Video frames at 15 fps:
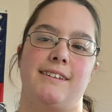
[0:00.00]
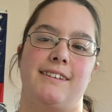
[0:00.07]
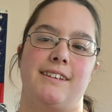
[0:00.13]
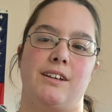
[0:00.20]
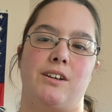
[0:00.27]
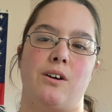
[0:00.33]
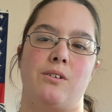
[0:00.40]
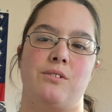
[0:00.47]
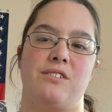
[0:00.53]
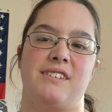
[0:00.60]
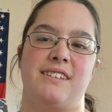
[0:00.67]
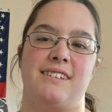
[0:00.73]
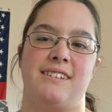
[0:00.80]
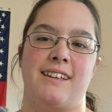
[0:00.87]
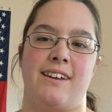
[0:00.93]
The
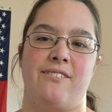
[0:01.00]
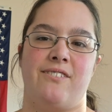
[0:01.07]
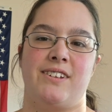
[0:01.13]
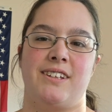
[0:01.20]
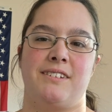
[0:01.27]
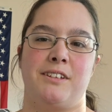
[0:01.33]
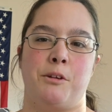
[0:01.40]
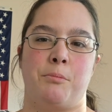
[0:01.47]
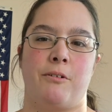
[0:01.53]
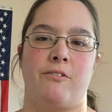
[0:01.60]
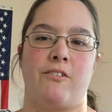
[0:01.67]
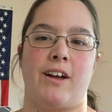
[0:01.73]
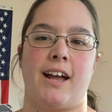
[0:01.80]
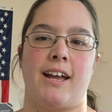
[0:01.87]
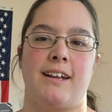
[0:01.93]
ghost definitely
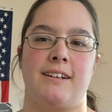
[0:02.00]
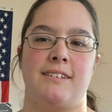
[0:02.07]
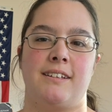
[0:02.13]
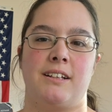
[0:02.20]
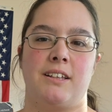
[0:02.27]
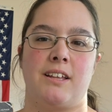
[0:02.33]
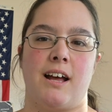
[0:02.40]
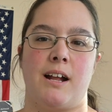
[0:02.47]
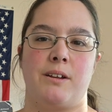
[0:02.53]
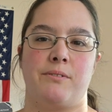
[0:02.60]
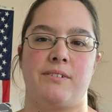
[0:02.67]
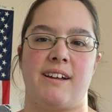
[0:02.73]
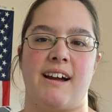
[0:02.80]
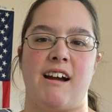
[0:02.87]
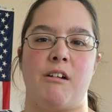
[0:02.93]
provides a lot
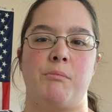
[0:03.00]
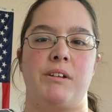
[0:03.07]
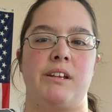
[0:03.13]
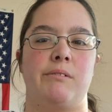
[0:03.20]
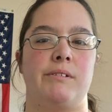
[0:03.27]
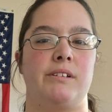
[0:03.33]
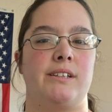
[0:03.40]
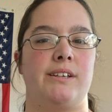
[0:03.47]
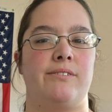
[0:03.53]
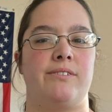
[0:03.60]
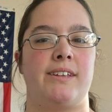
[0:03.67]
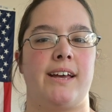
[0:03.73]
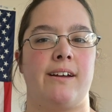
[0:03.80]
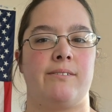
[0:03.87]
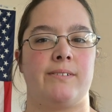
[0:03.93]
of comedy relief
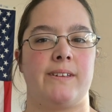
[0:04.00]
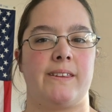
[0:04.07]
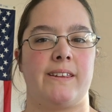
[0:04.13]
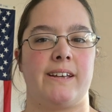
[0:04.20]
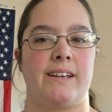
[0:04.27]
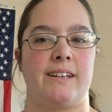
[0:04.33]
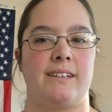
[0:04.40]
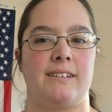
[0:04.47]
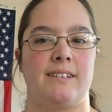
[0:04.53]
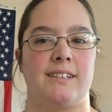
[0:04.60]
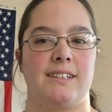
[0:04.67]
to everything.